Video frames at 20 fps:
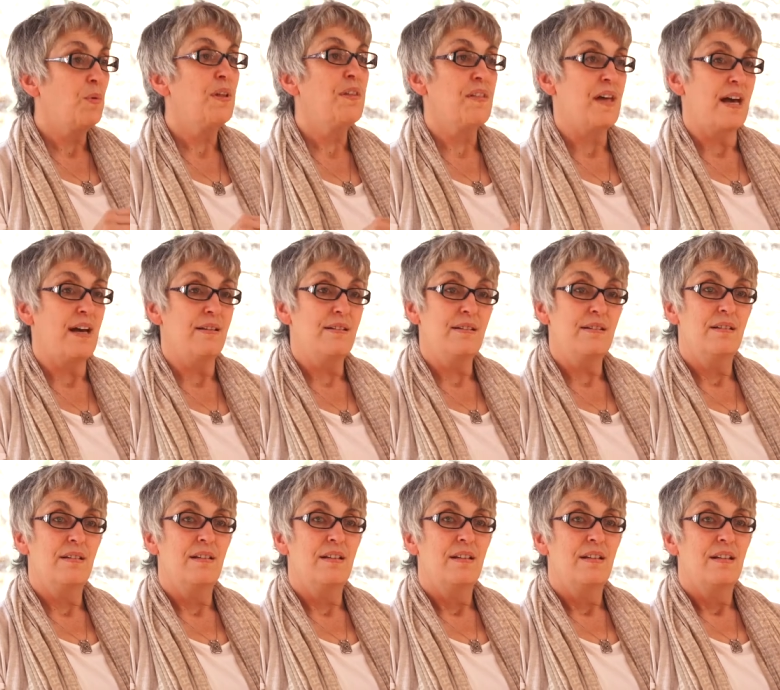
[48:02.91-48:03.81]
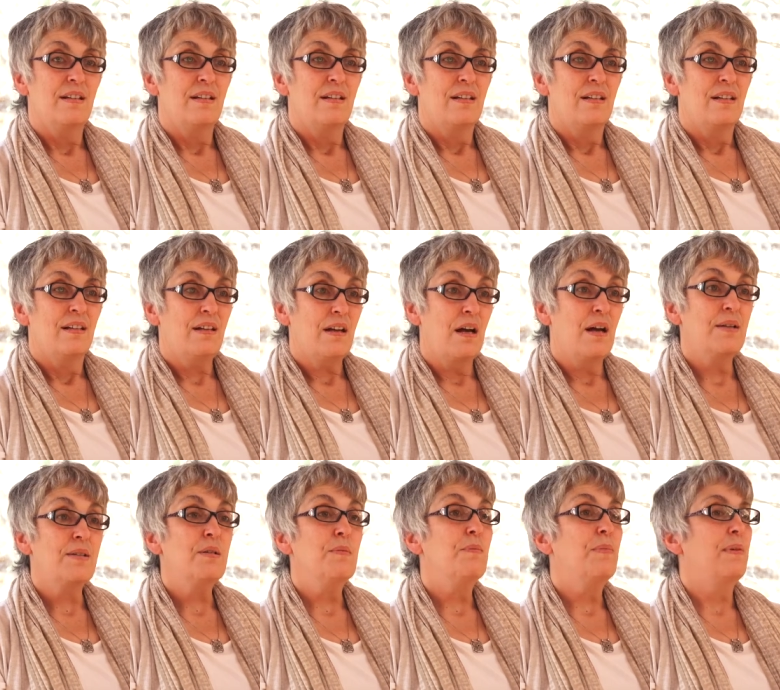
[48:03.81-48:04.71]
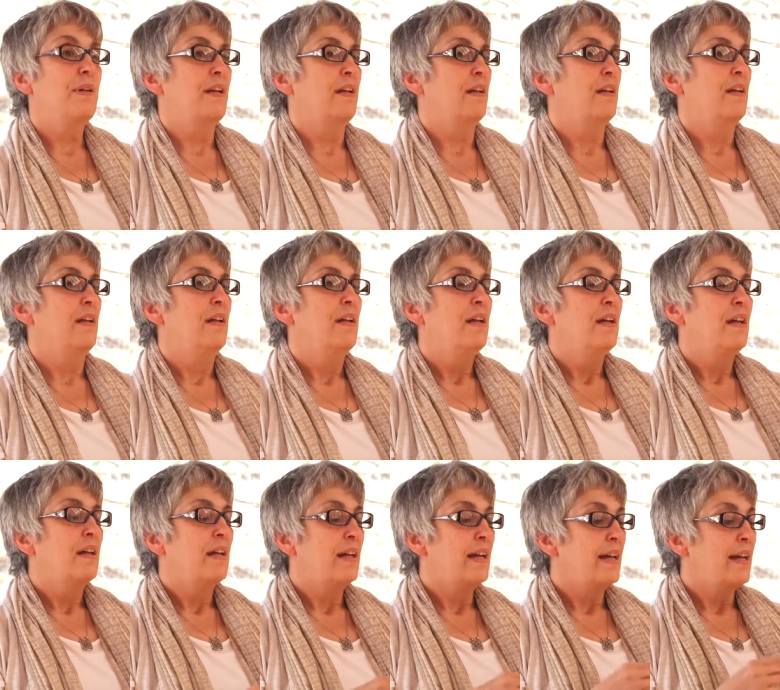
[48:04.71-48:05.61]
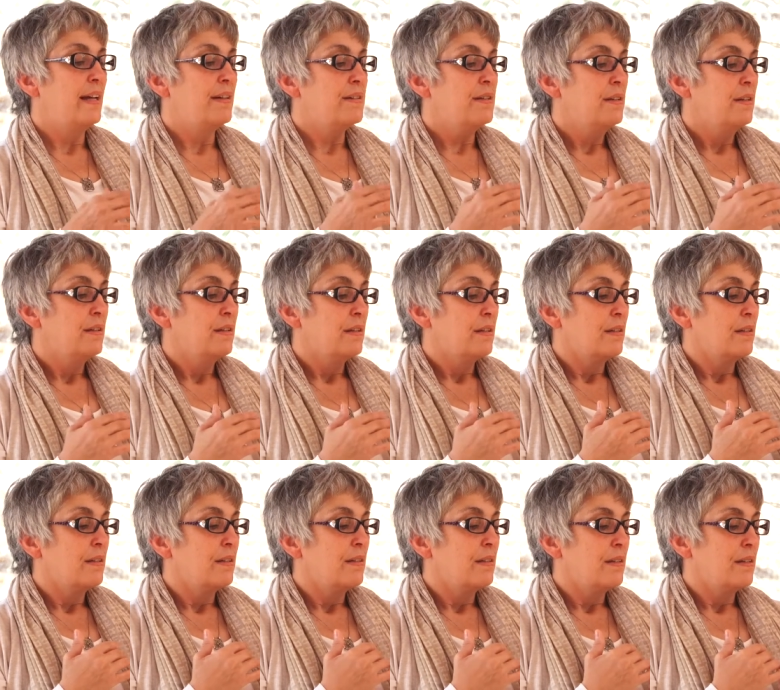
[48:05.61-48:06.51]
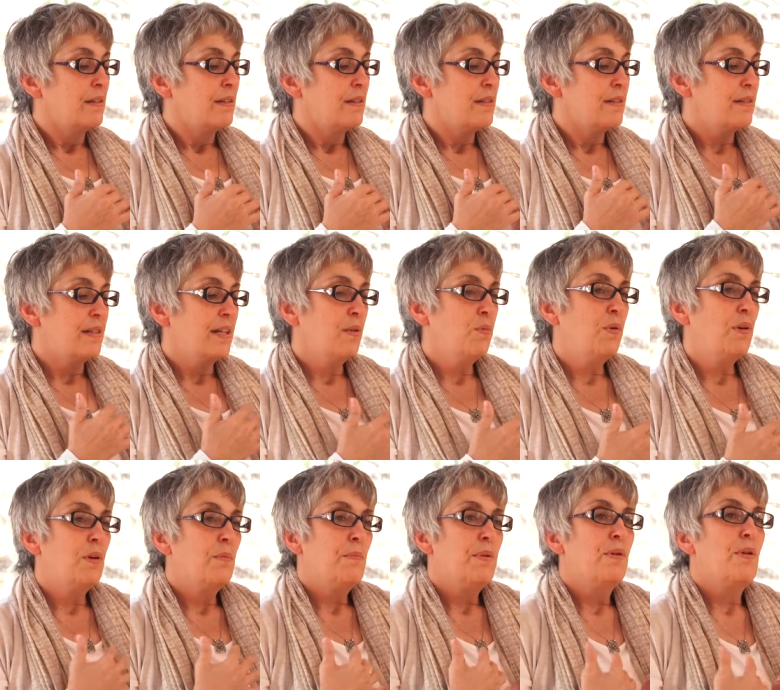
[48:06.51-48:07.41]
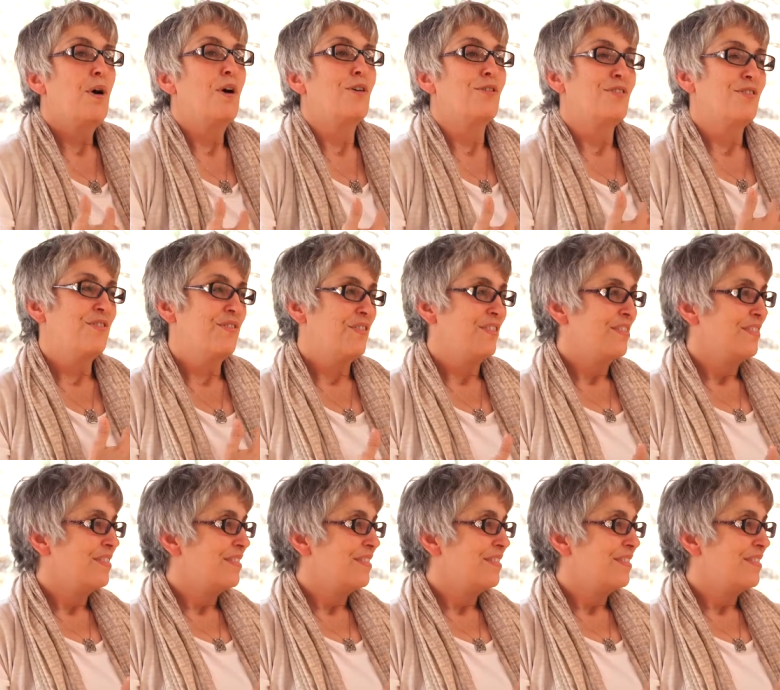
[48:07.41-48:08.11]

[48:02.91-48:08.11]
with that, contemplate it, and see where it belongs